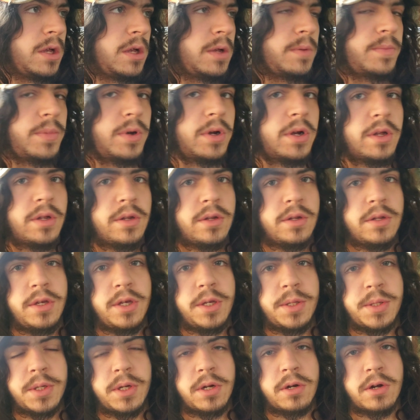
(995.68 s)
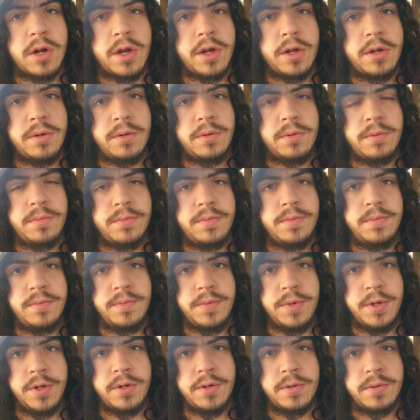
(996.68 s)
But that's alright.
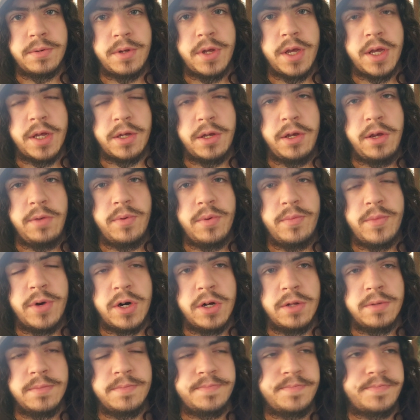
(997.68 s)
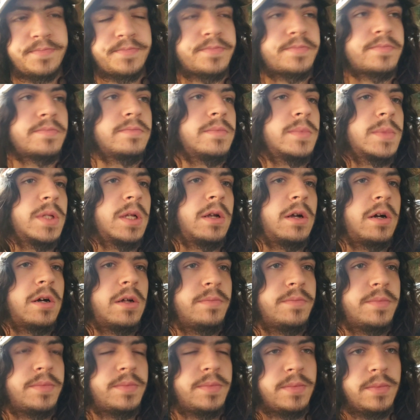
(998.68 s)
Can't keep them all.
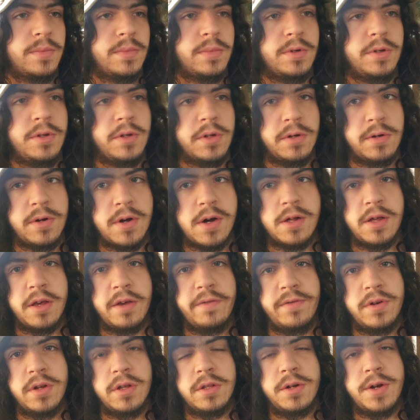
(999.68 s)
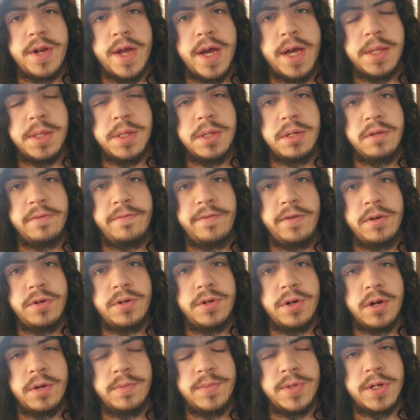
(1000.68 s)
I'll have another Datsun in the
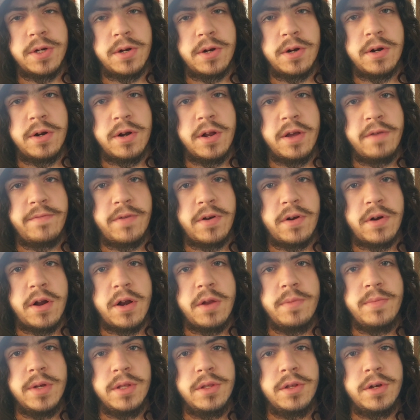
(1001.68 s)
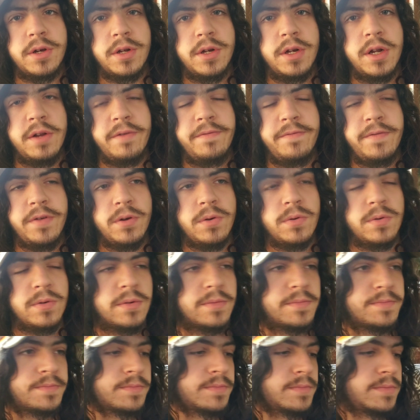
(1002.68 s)
future, I'm sure. I've already been looking at a few.
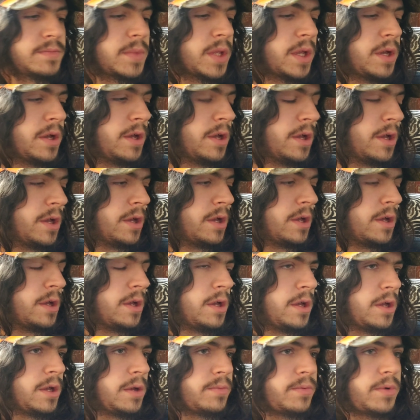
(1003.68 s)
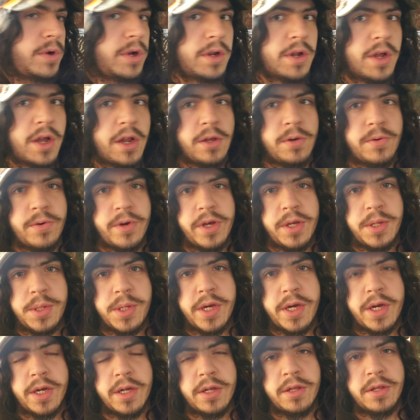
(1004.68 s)
But anyways,
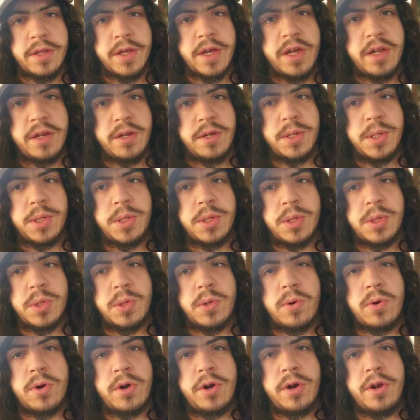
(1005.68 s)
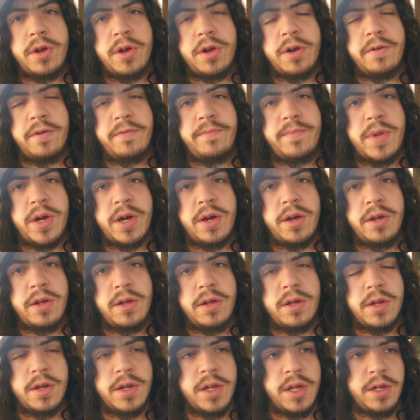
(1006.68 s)
yeah, that is the story of
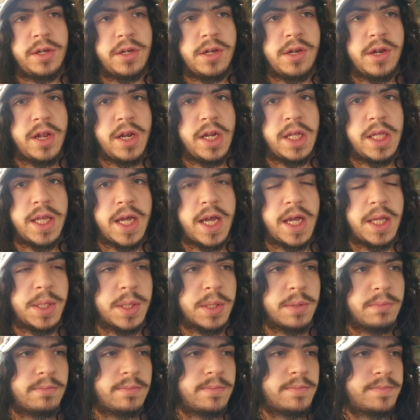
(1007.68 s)
my 1980 Datsun.